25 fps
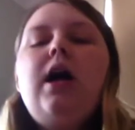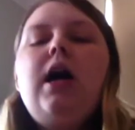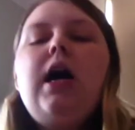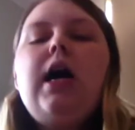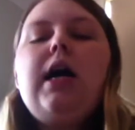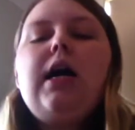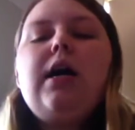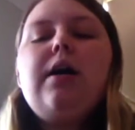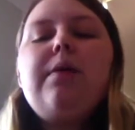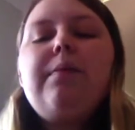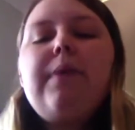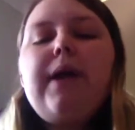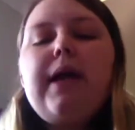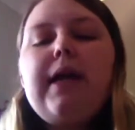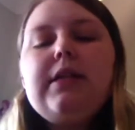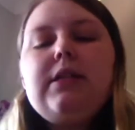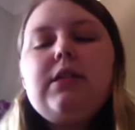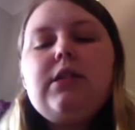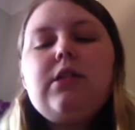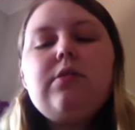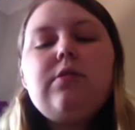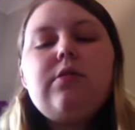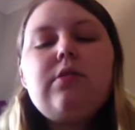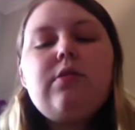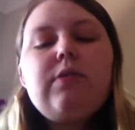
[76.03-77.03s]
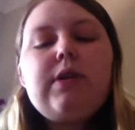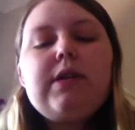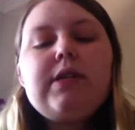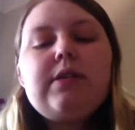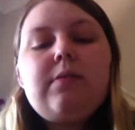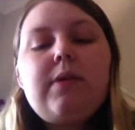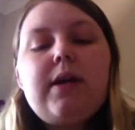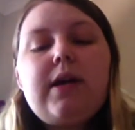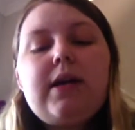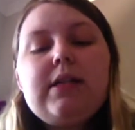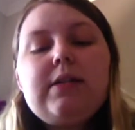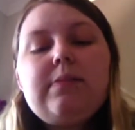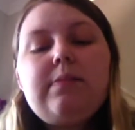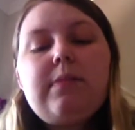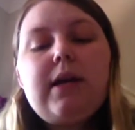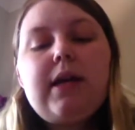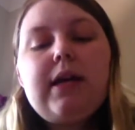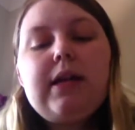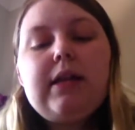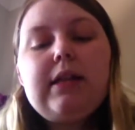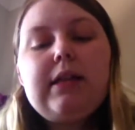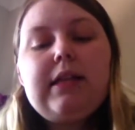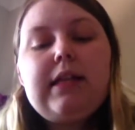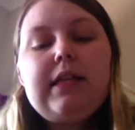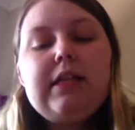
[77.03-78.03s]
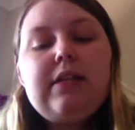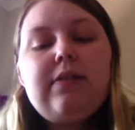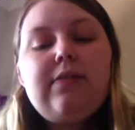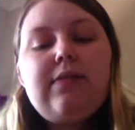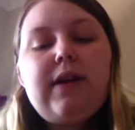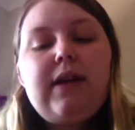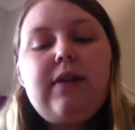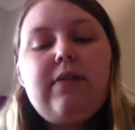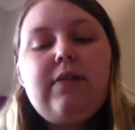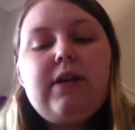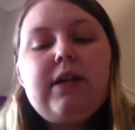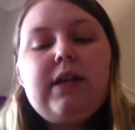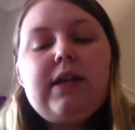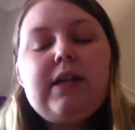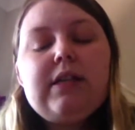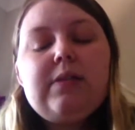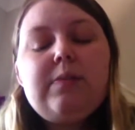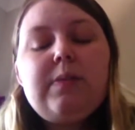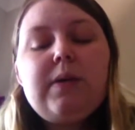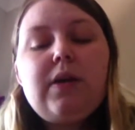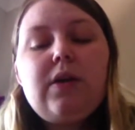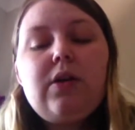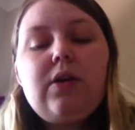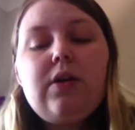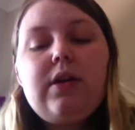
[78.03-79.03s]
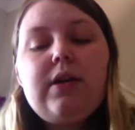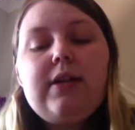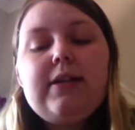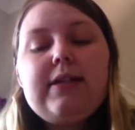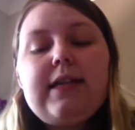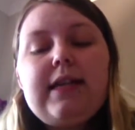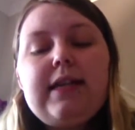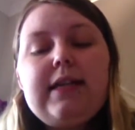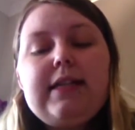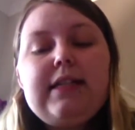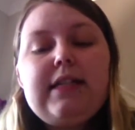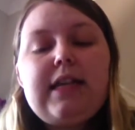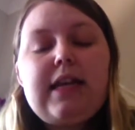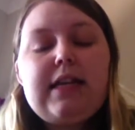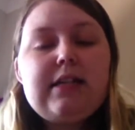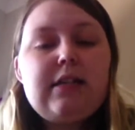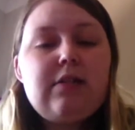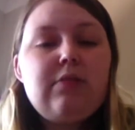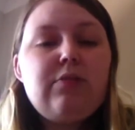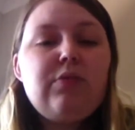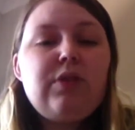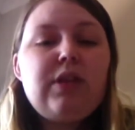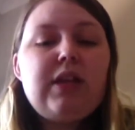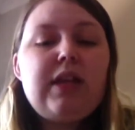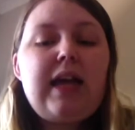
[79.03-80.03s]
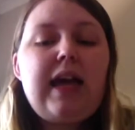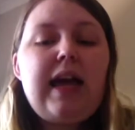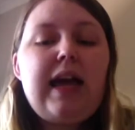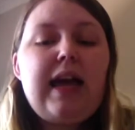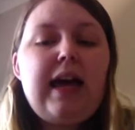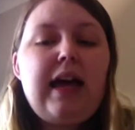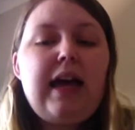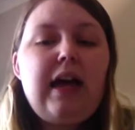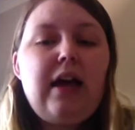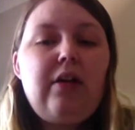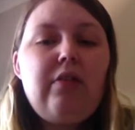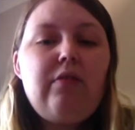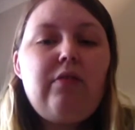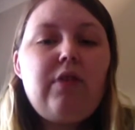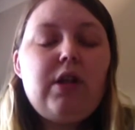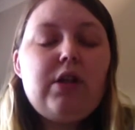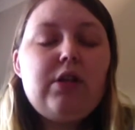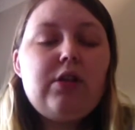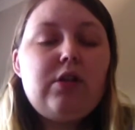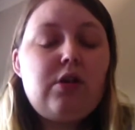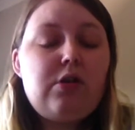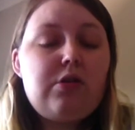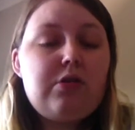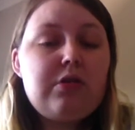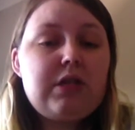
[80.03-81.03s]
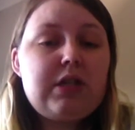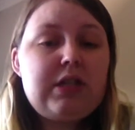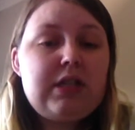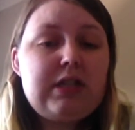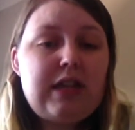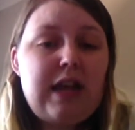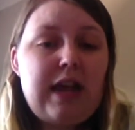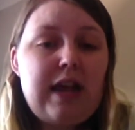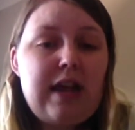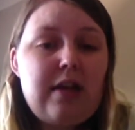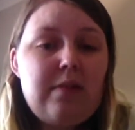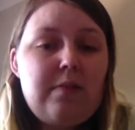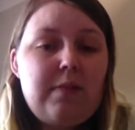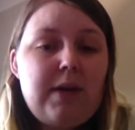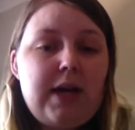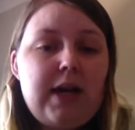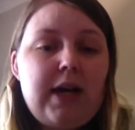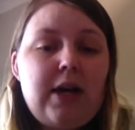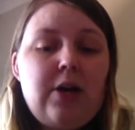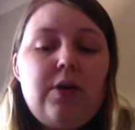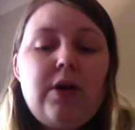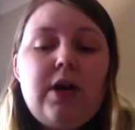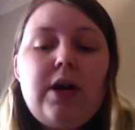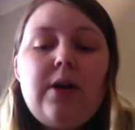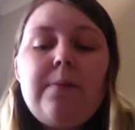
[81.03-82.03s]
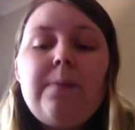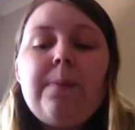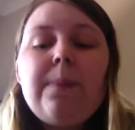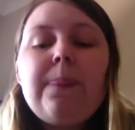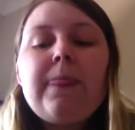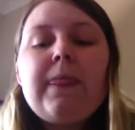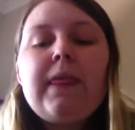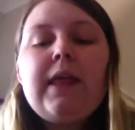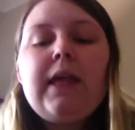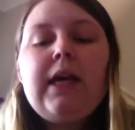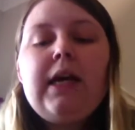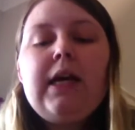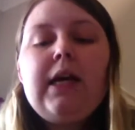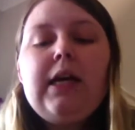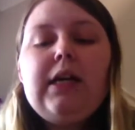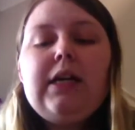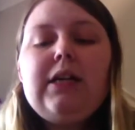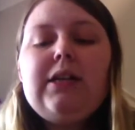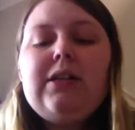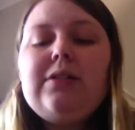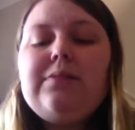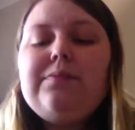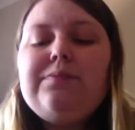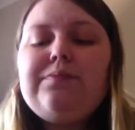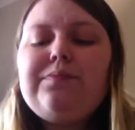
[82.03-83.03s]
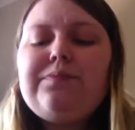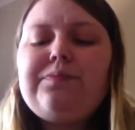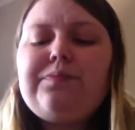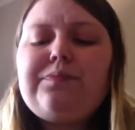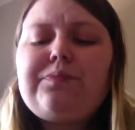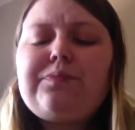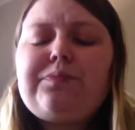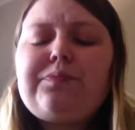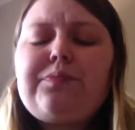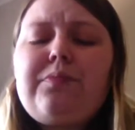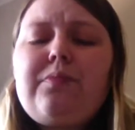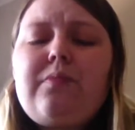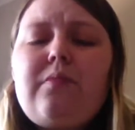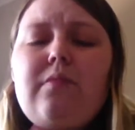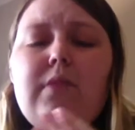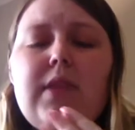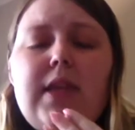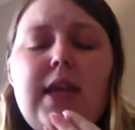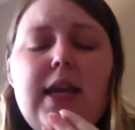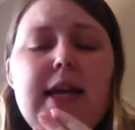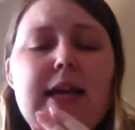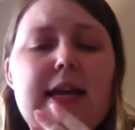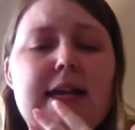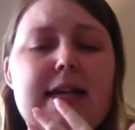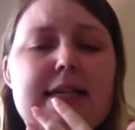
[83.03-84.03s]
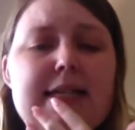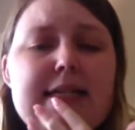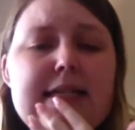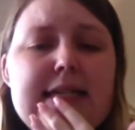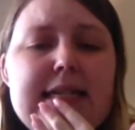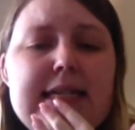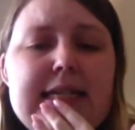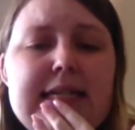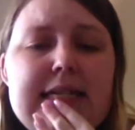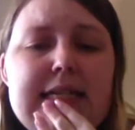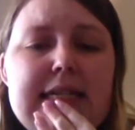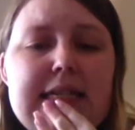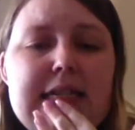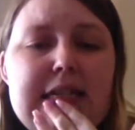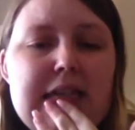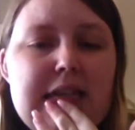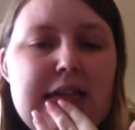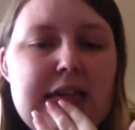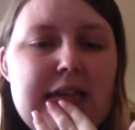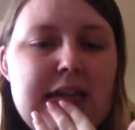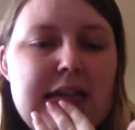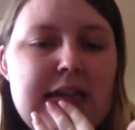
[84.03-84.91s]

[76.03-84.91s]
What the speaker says: It's the reason why it's my least favorite is because it doesn't really have long staying power. And it's,